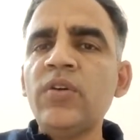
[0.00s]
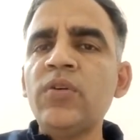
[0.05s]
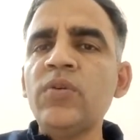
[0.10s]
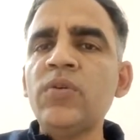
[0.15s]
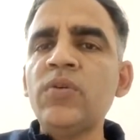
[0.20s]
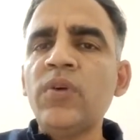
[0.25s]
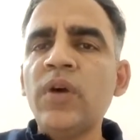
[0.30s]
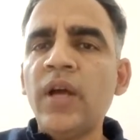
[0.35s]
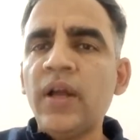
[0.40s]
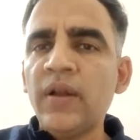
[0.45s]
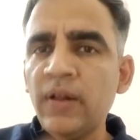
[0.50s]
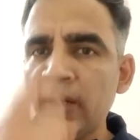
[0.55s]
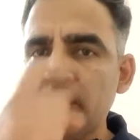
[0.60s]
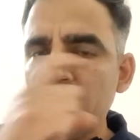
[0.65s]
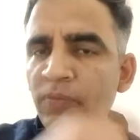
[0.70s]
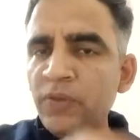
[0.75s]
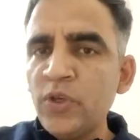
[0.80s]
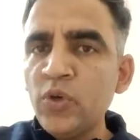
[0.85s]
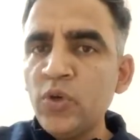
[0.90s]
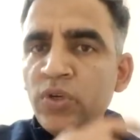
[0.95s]

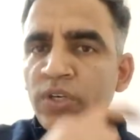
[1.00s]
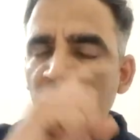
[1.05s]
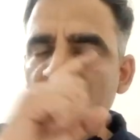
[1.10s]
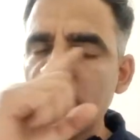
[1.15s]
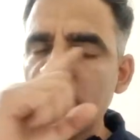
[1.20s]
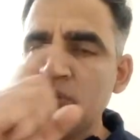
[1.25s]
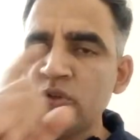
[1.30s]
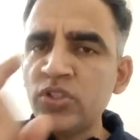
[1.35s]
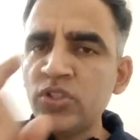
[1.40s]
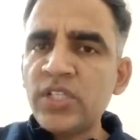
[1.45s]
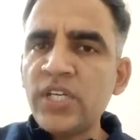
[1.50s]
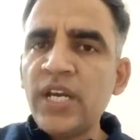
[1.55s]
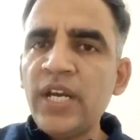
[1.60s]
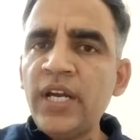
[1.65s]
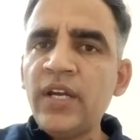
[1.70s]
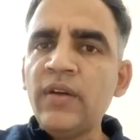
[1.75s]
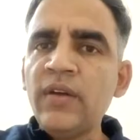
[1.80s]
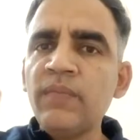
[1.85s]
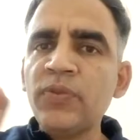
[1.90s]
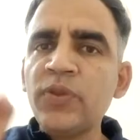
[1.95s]
you
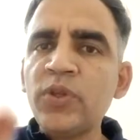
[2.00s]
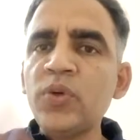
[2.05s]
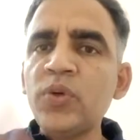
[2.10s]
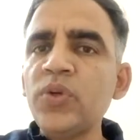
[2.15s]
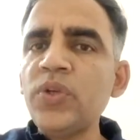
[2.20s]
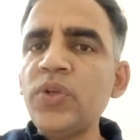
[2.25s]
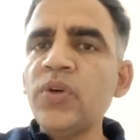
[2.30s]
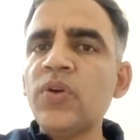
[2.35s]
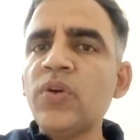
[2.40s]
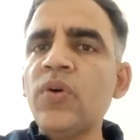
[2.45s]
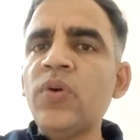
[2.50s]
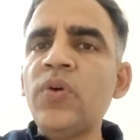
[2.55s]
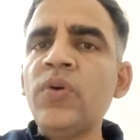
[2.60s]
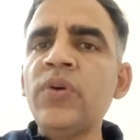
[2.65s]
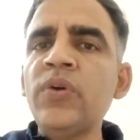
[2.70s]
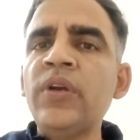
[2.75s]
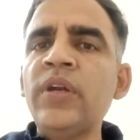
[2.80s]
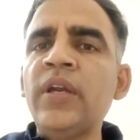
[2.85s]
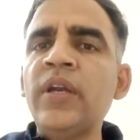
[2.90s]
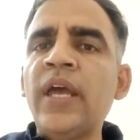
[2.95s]
demonstrate through your
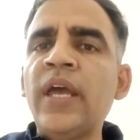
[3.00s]
own